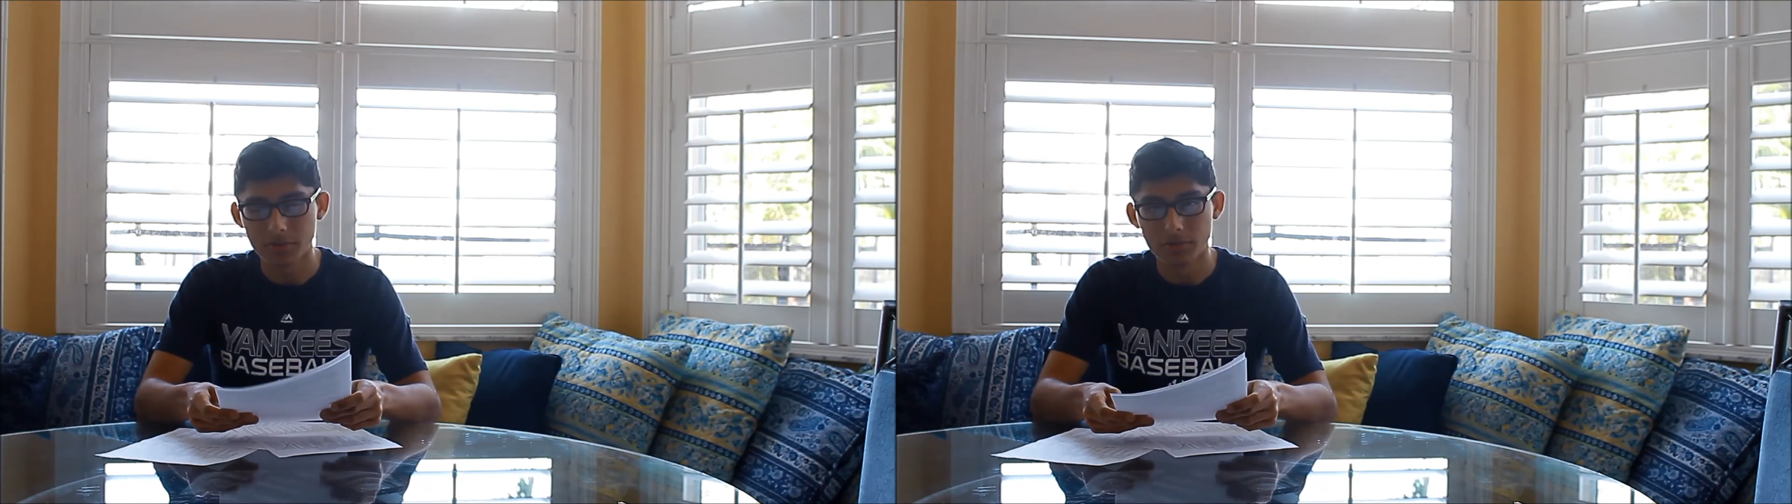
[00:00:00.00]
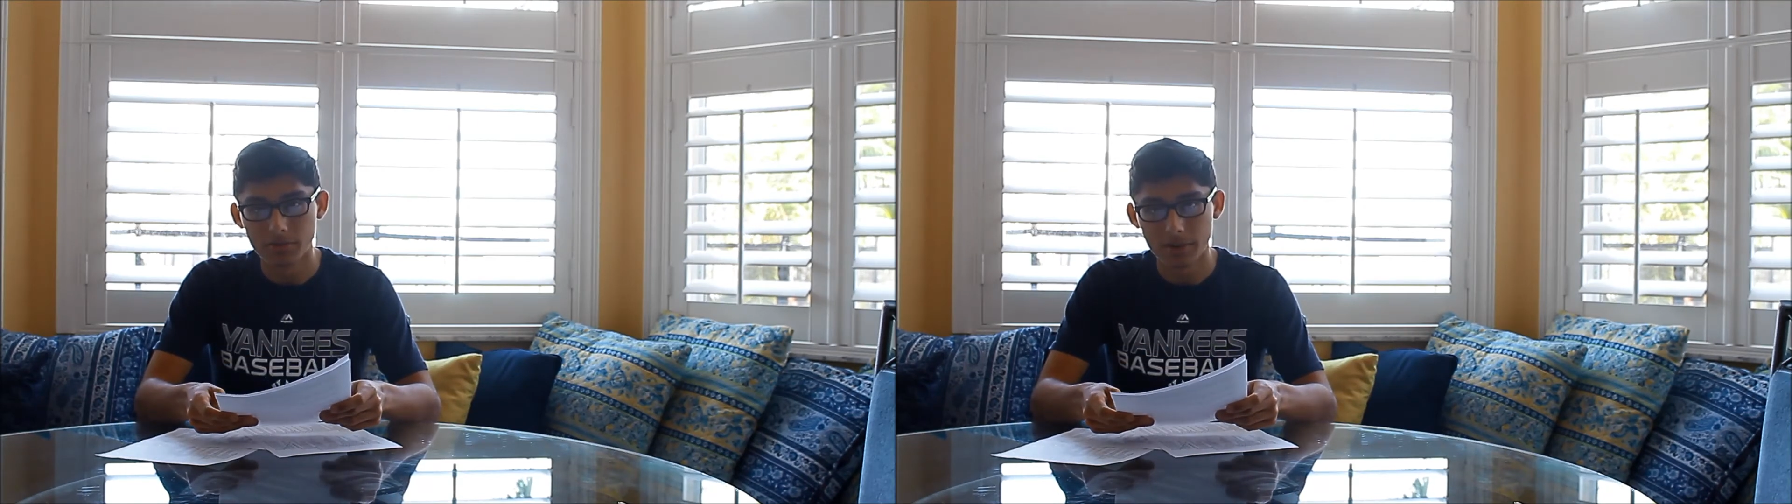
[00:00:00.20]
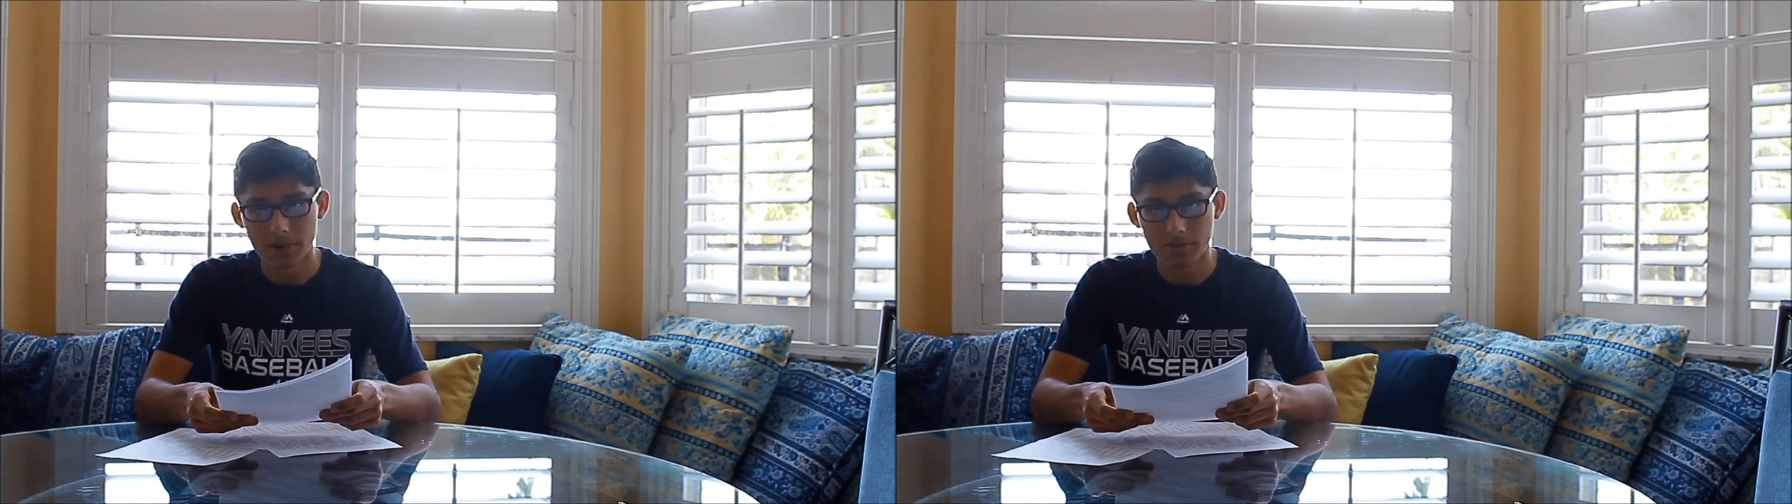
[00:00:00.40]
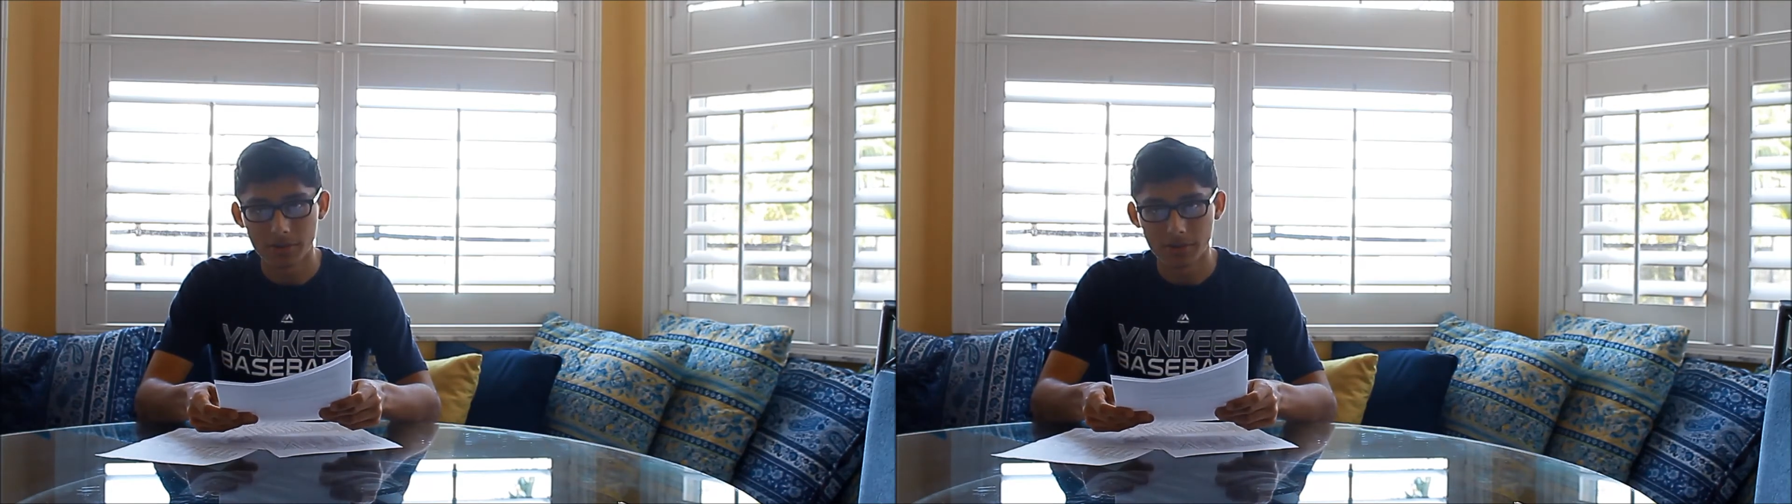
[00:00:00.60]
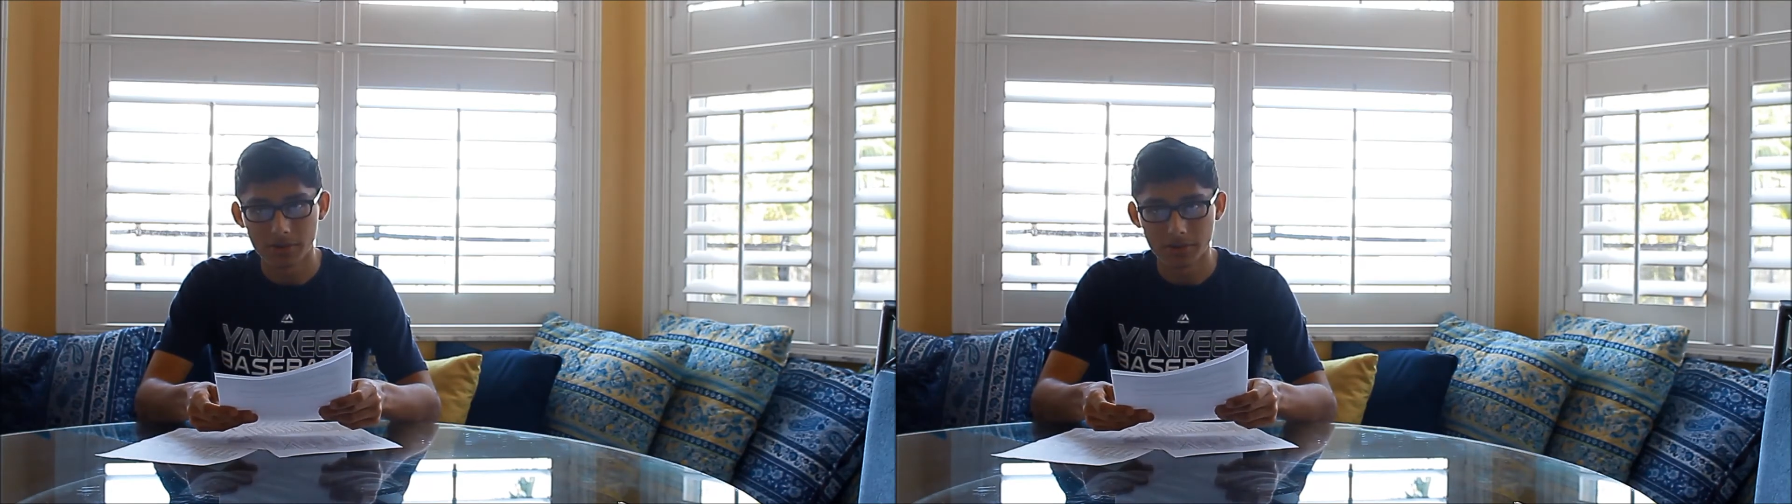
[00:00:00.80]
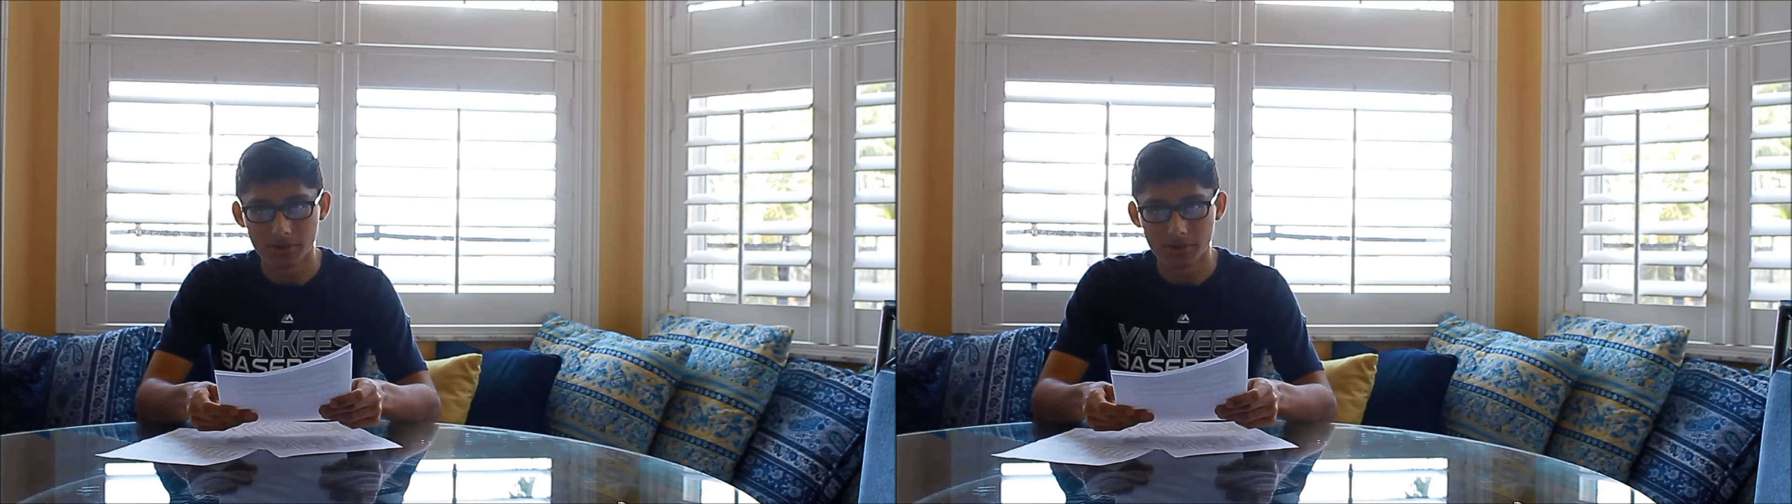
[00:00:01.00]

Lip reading: human behavior is